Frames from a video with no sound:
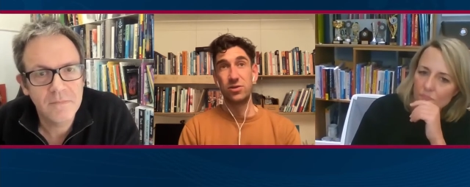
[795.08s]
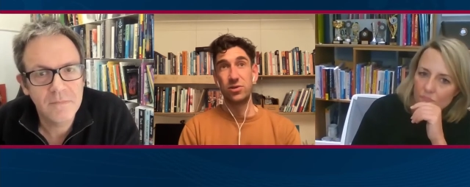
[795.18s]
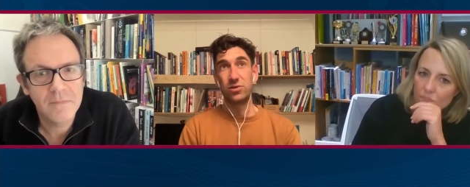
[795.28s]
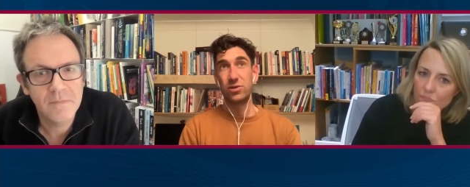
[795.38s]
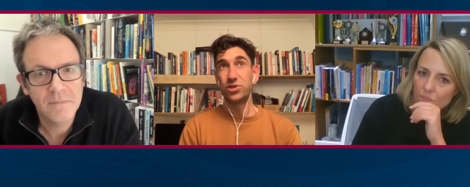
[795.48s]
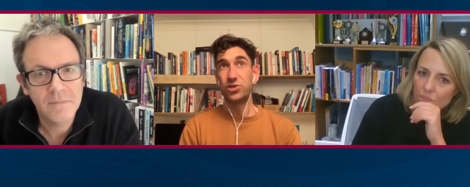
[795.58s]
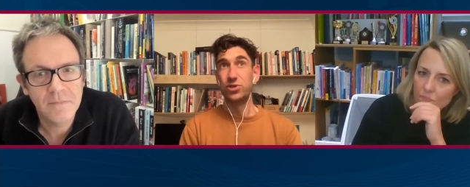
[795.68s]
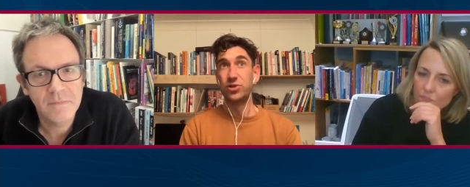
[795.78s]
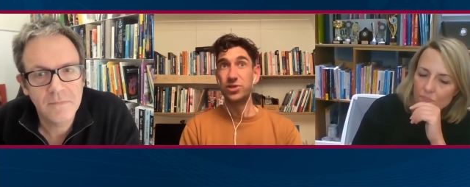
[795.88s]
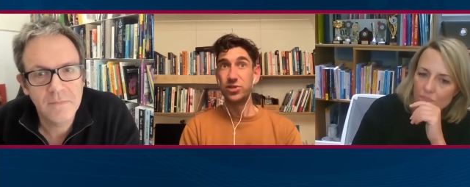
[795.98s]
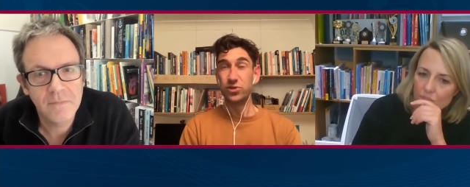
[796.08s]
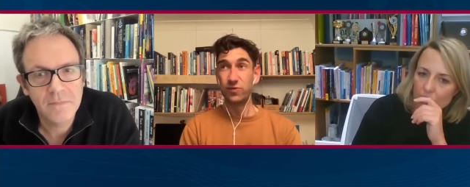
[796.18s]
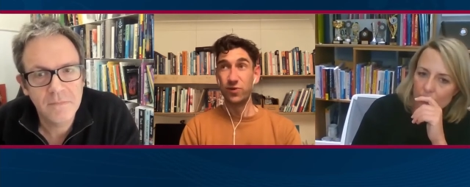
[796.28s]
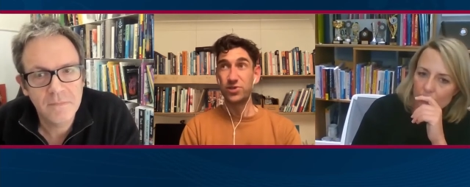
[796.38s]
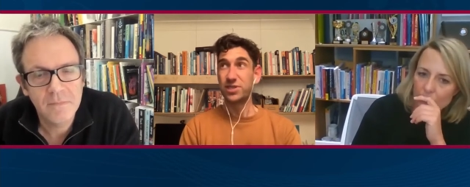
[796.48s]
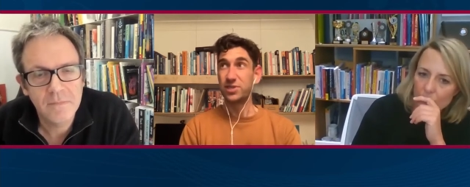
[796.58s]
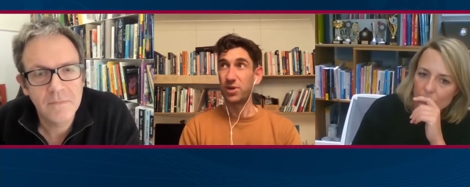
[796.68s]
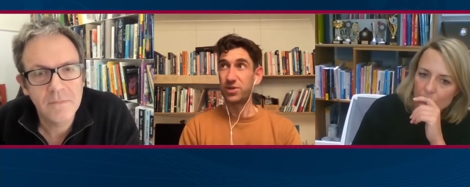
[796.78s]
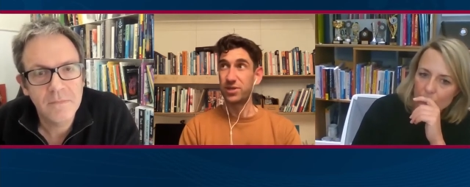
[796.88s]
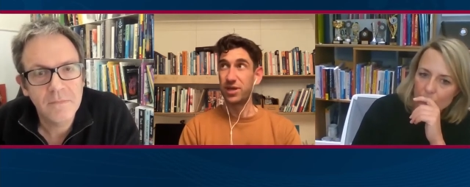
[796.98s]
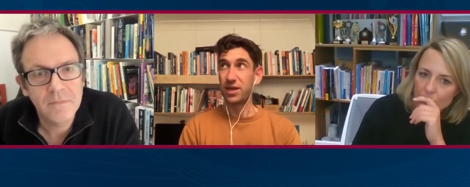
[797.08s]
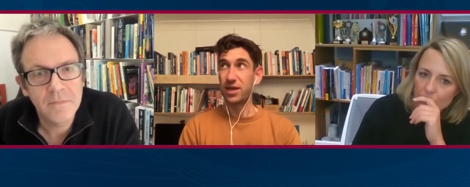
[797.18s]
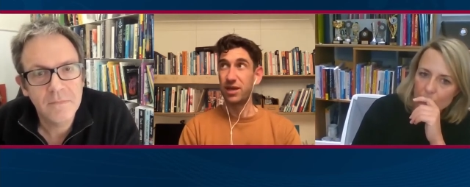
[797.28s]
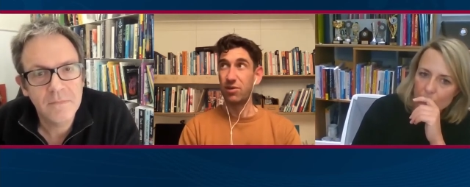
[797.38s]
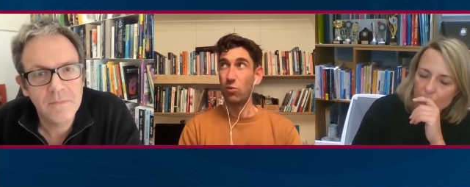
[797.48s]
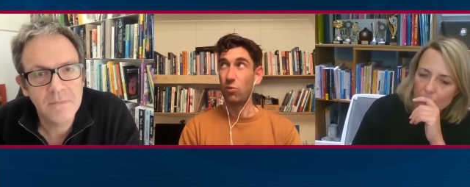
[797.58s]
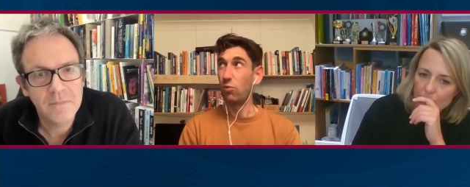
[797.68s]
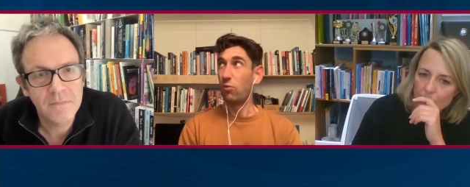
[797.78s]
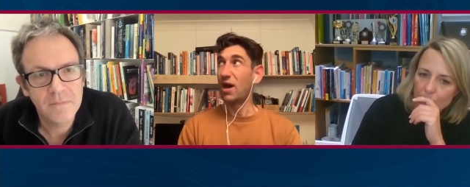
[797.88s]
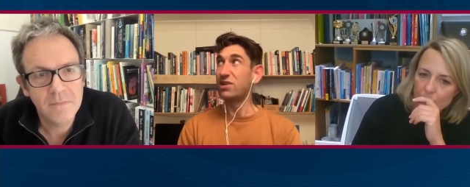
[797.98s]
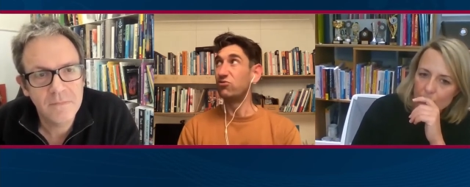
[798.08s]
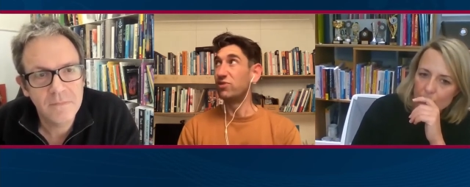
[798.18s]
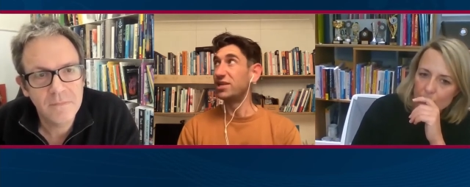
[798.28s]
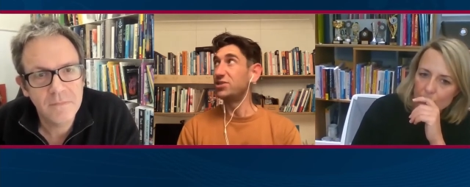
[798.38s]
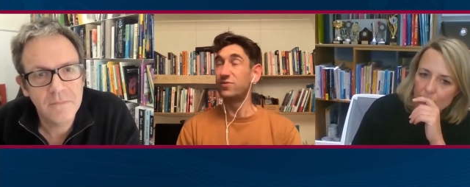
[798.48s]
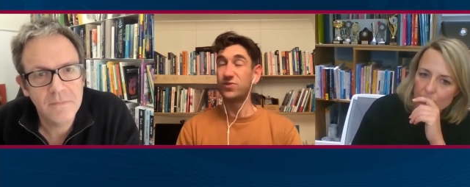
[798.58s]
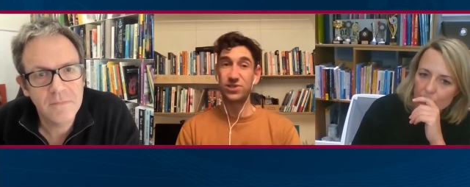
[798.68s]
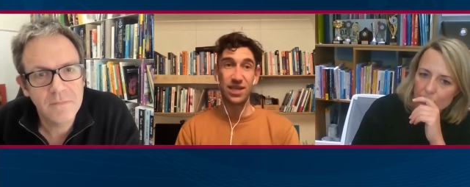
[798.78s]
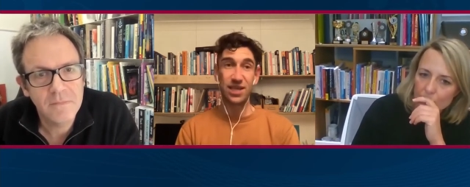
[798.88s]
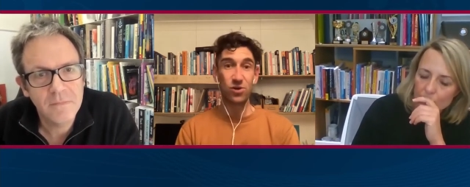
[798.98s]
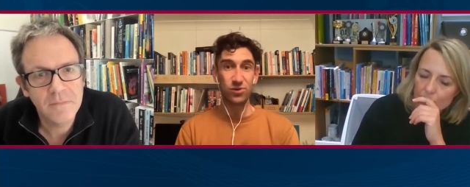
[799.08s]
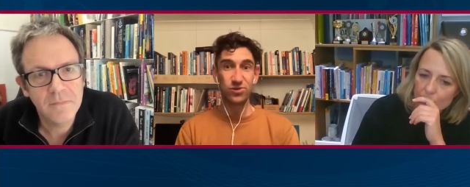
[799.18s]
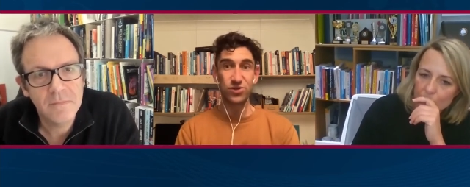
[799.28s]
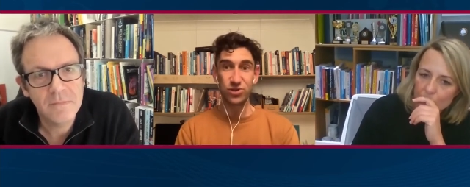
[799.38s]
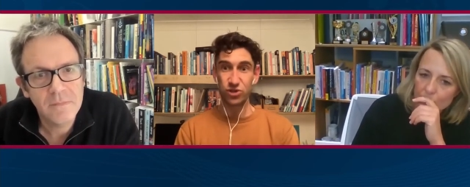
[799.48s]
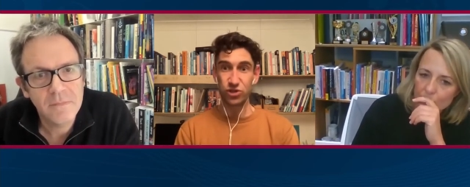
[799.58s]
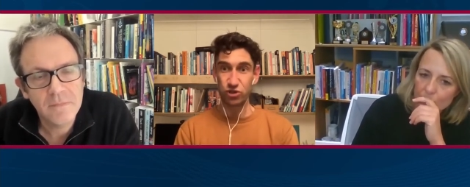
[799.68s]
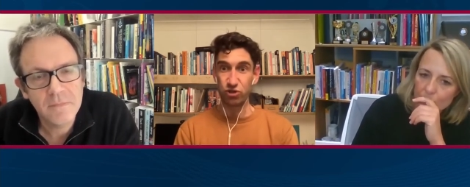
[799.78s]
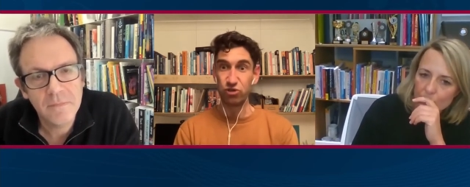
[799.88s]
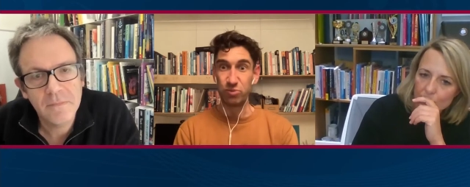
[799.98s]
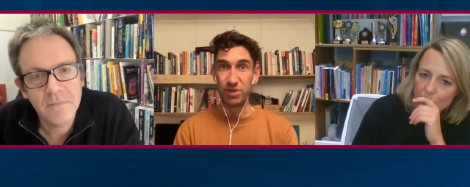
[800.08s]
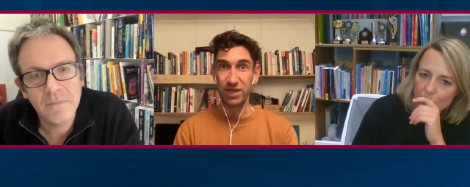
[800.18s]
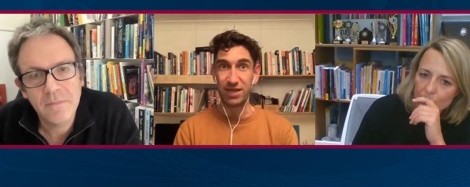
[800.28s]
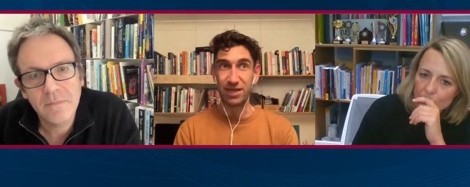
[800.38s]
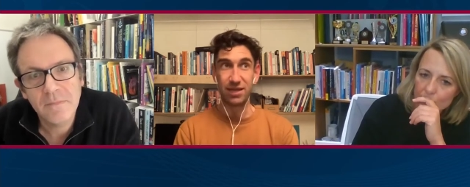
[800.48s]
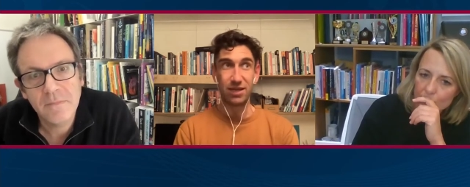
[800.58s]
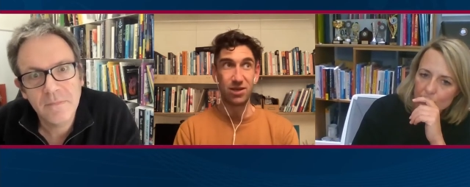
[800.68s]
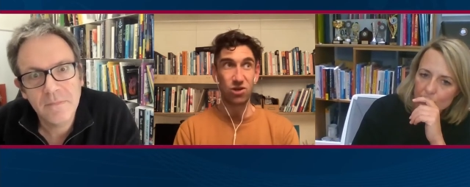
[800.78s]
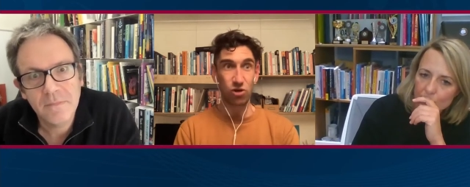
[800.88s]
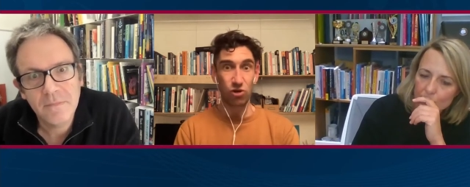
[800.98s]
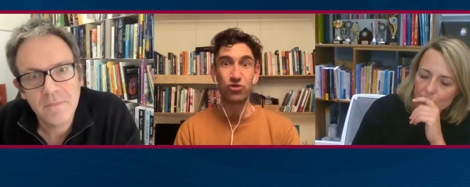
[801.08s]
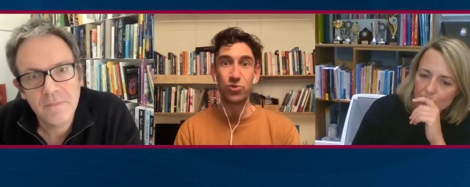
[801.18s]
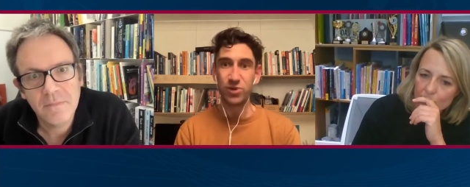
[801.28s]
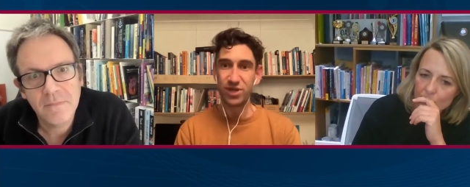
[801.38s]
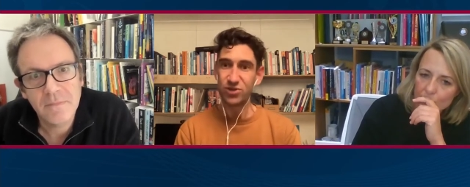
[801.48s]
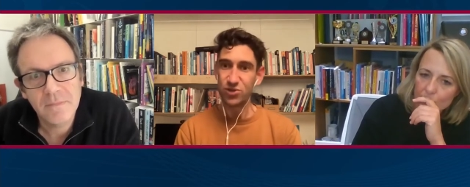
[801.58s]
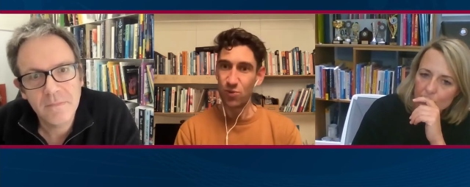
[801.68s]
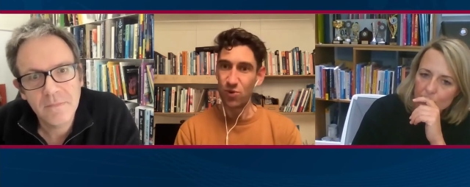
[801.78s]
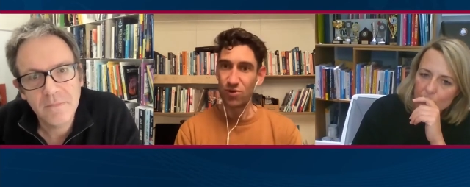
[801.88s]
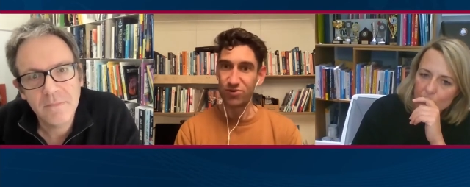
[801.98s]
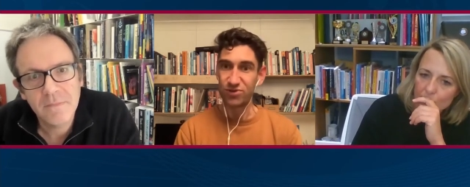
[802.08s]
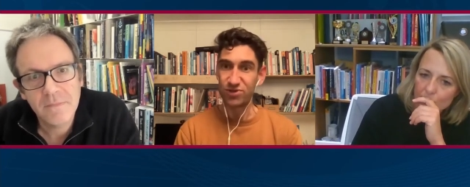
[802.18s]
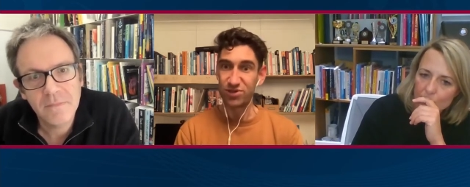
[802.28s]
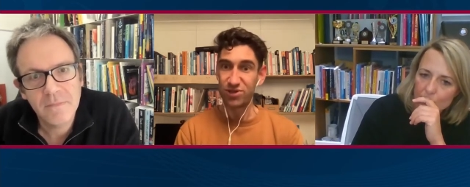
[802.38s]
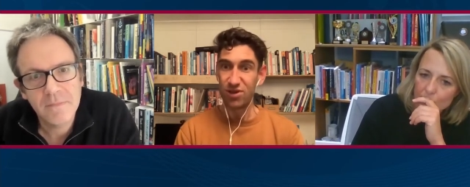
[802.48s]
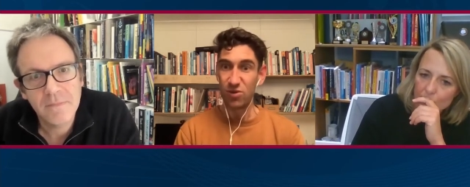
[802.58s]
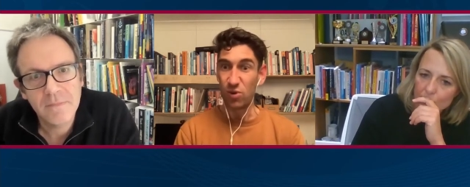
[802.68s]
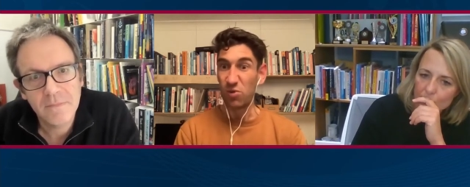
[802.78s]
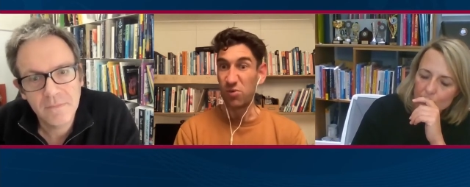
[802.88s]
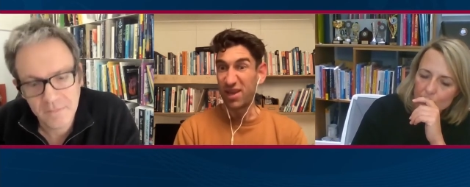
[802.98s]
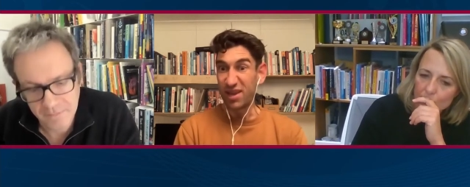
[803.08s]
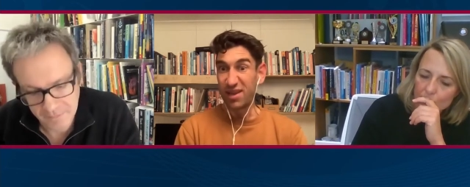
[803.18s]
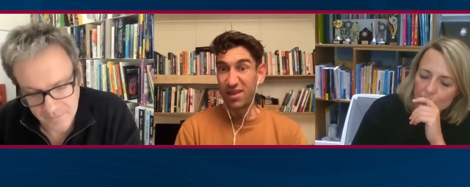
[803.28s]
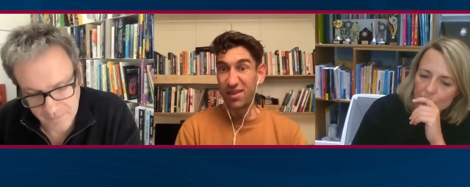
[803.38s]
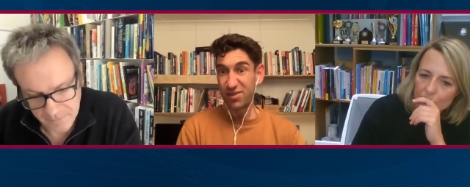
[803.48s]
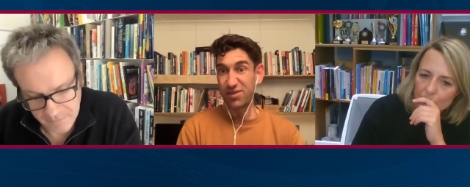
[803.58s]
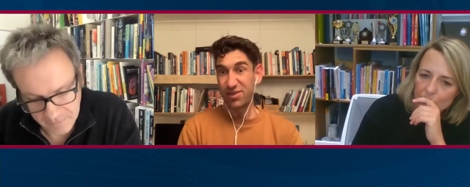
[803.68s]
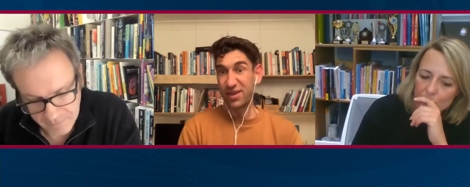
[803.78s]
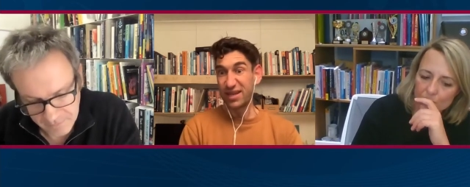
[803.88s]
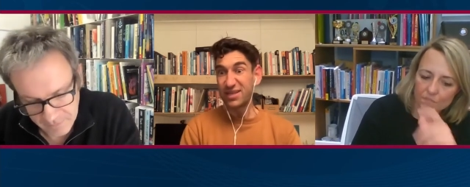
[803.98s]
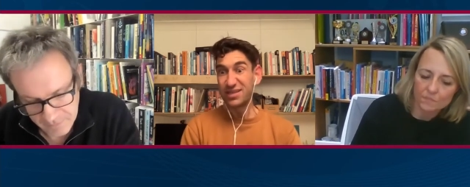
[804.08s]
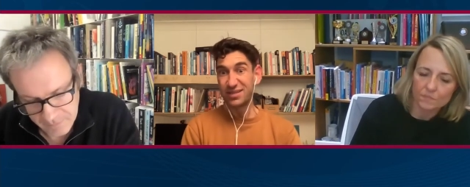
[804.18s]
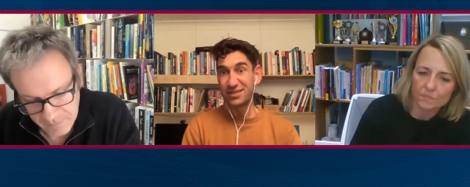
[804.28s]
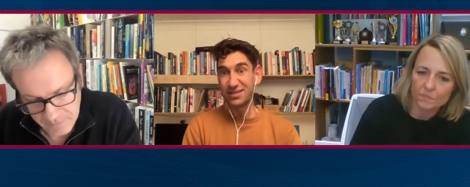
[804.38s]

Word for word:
Speaker 1: not just uni universities, but a wide range of stakeholders should be contributing towards what we think